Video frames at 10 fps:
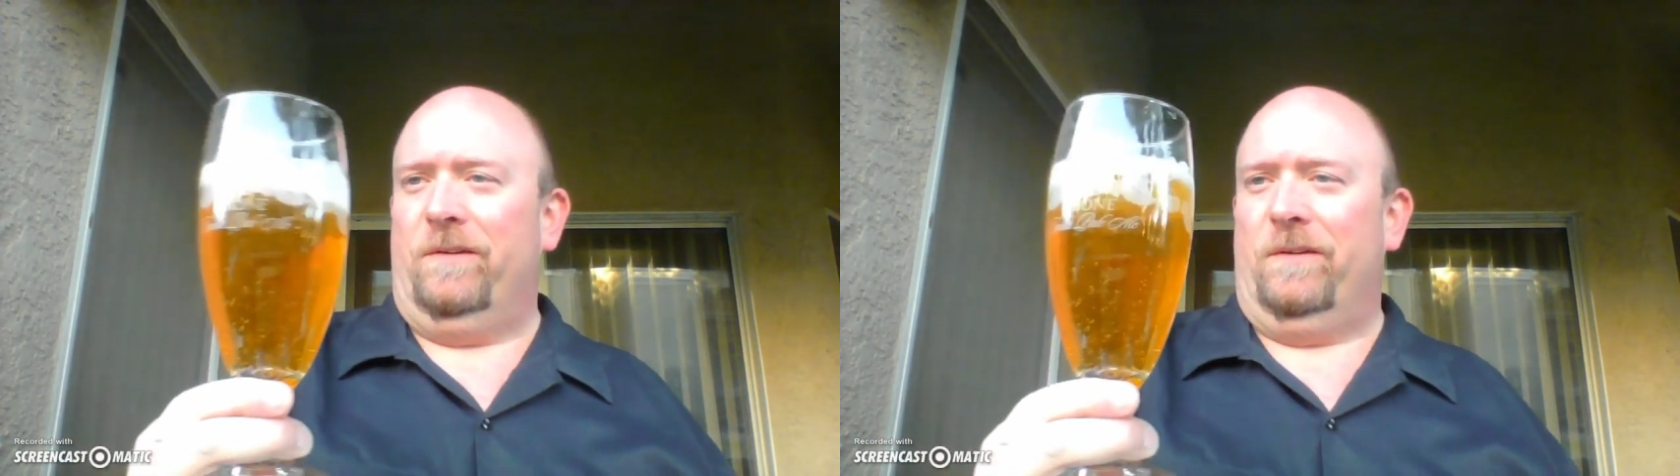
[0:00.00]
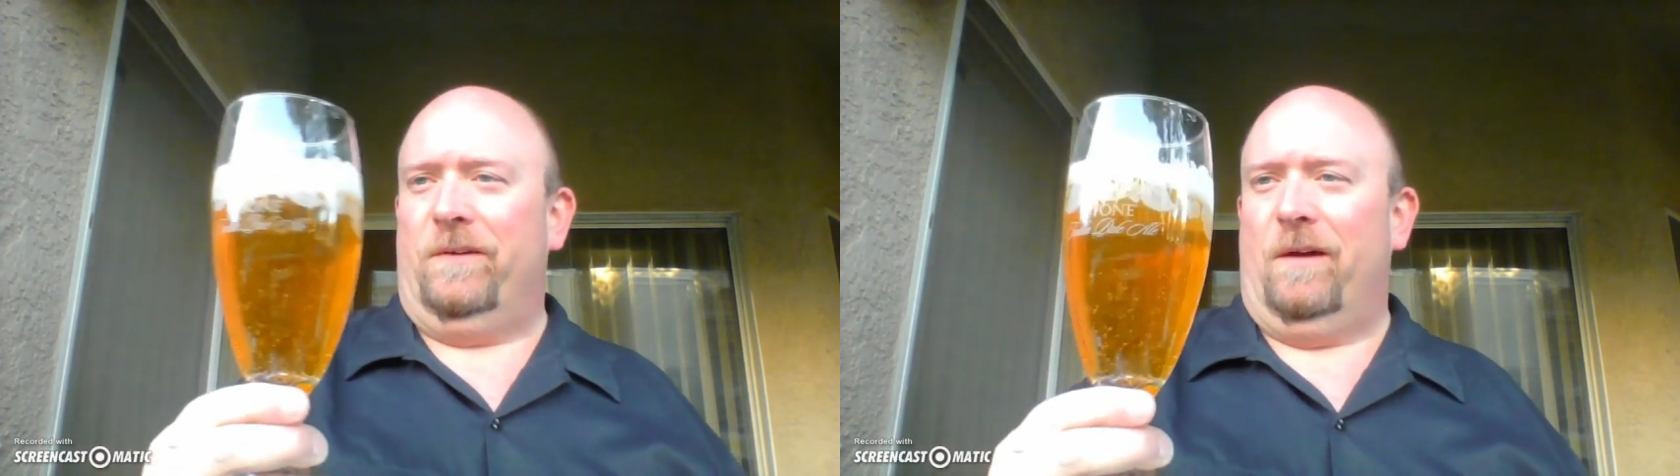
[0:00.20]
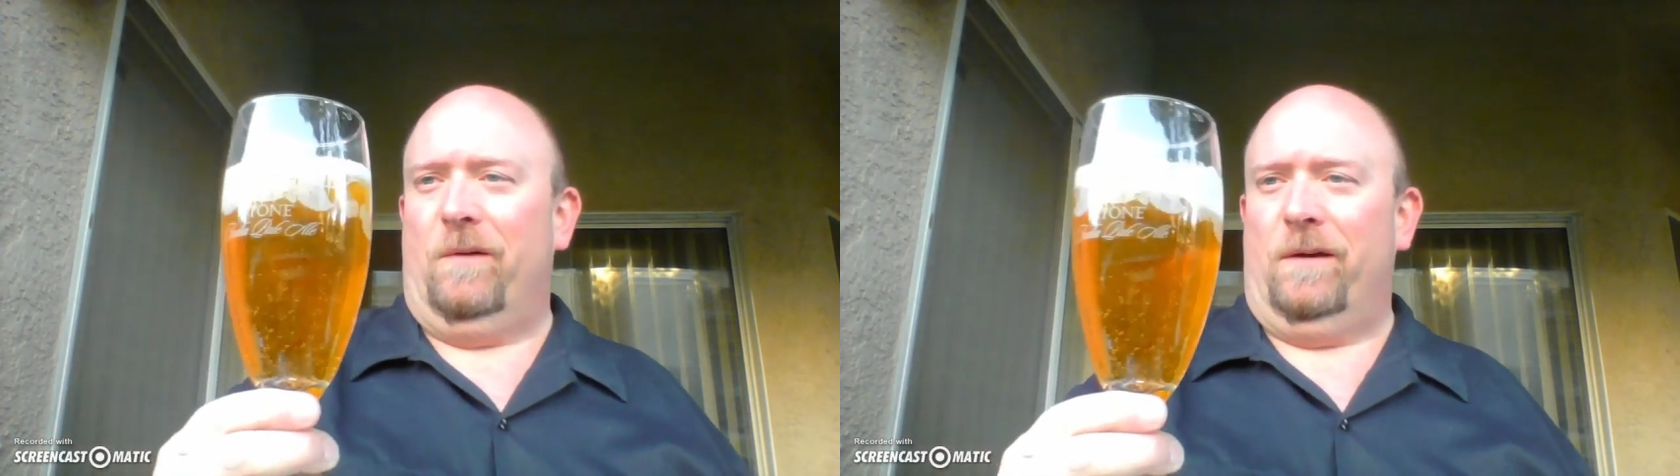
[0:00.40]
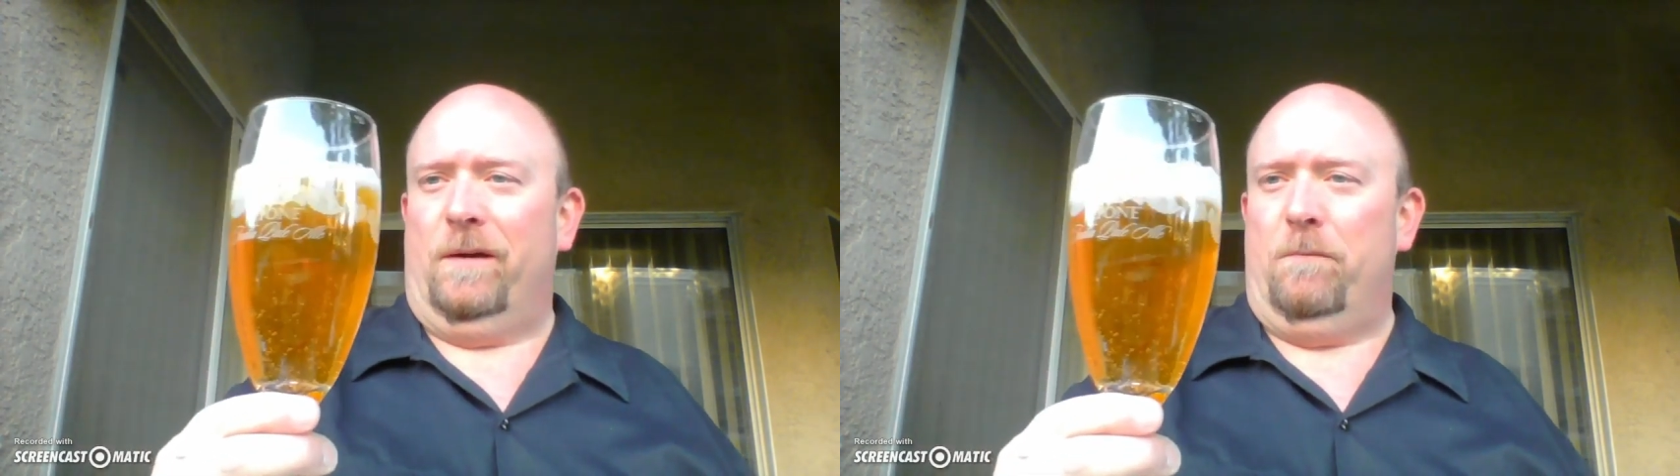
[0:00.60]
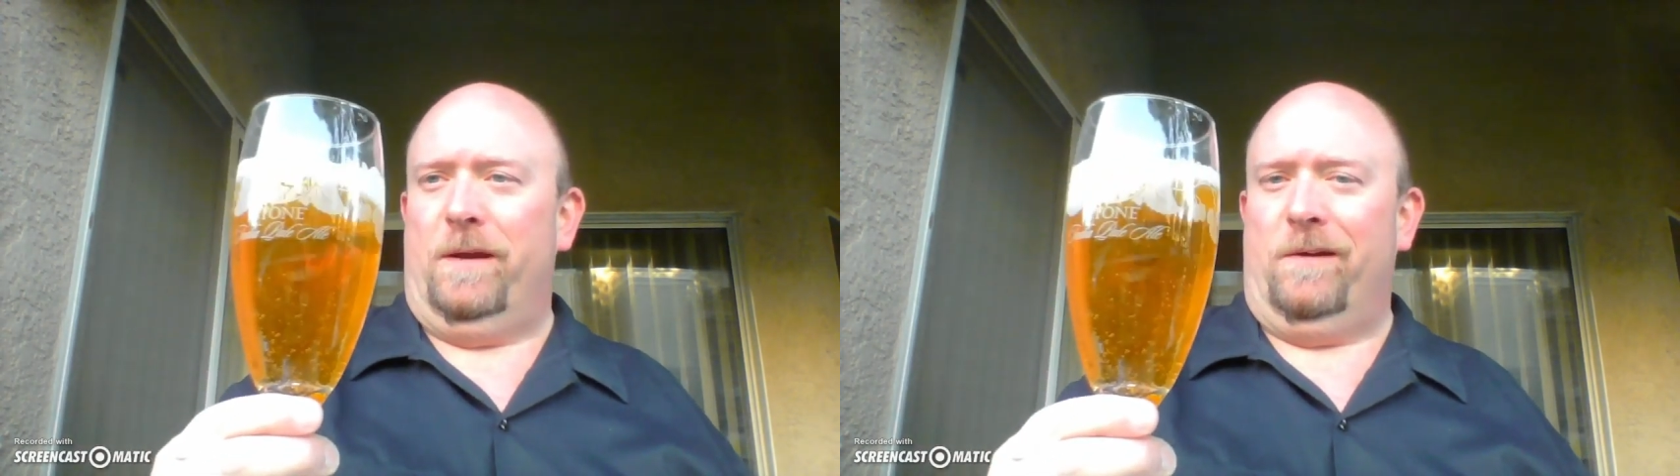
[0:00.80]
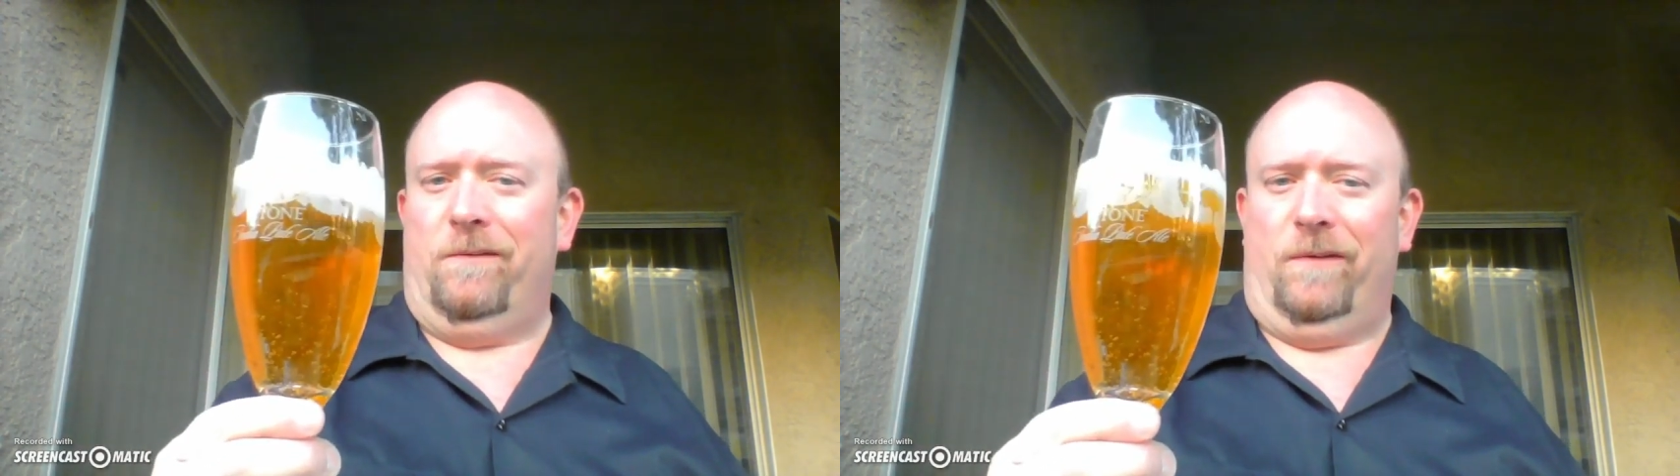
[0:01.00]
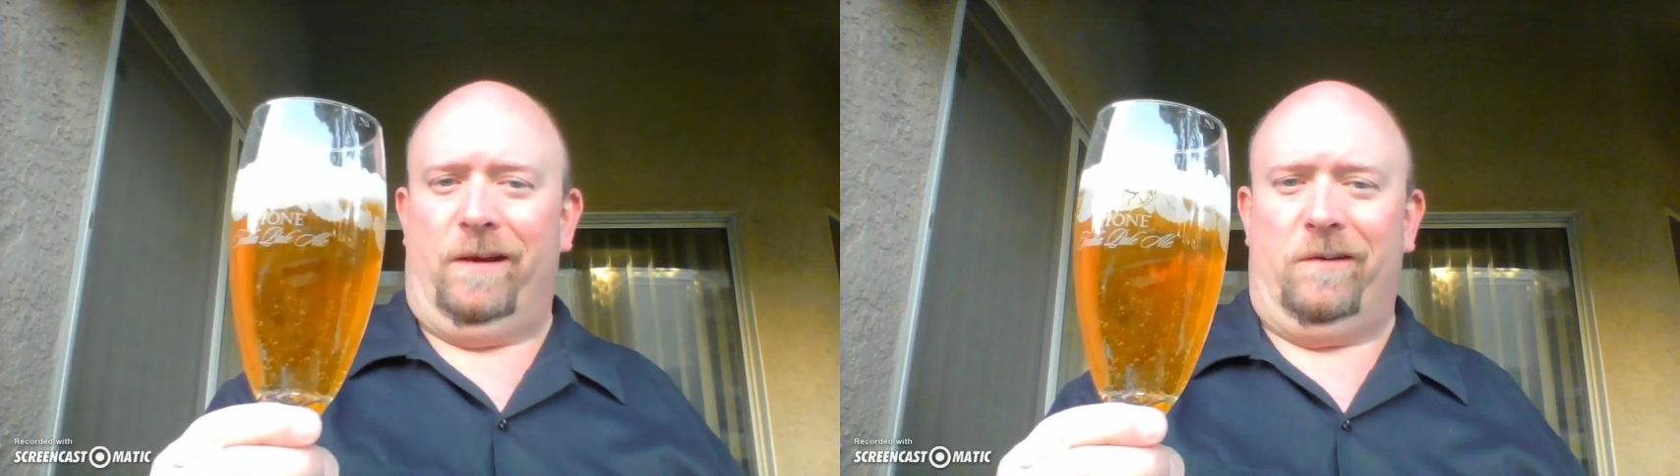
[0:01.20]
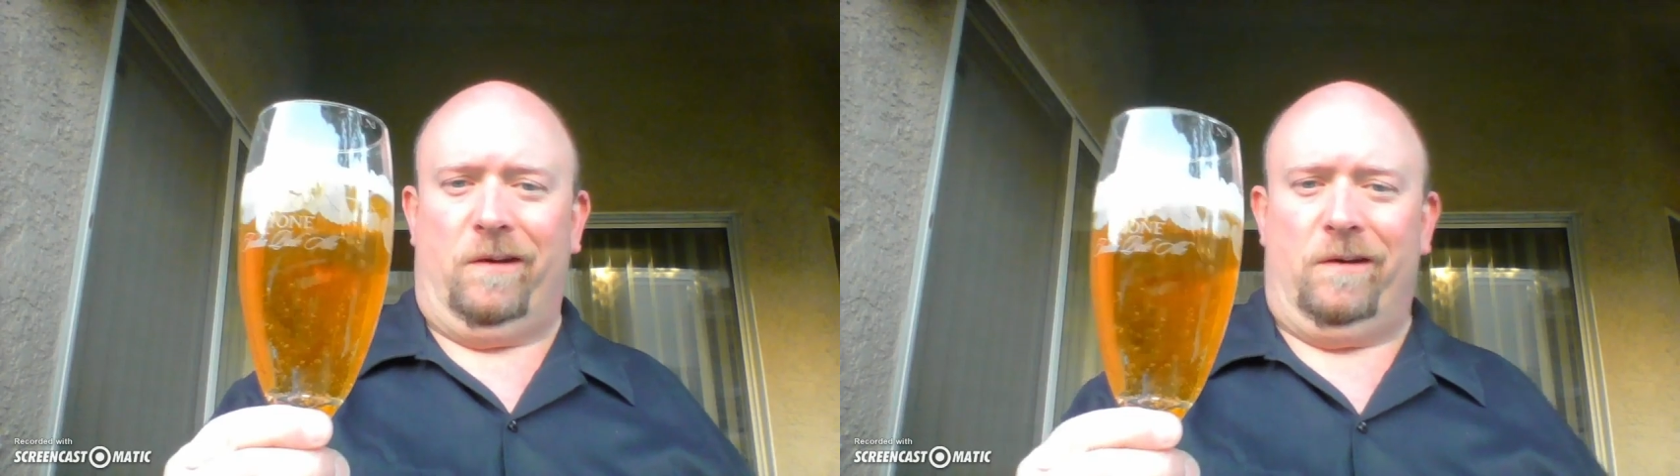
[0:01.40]
the sour beer
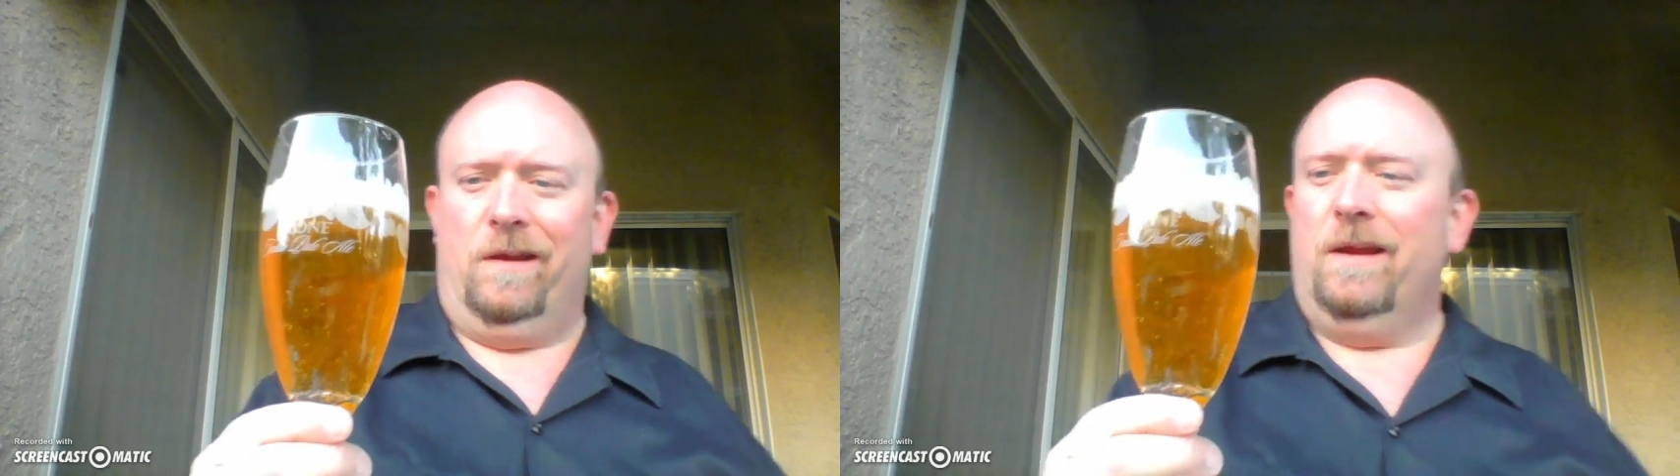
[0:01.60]
phase can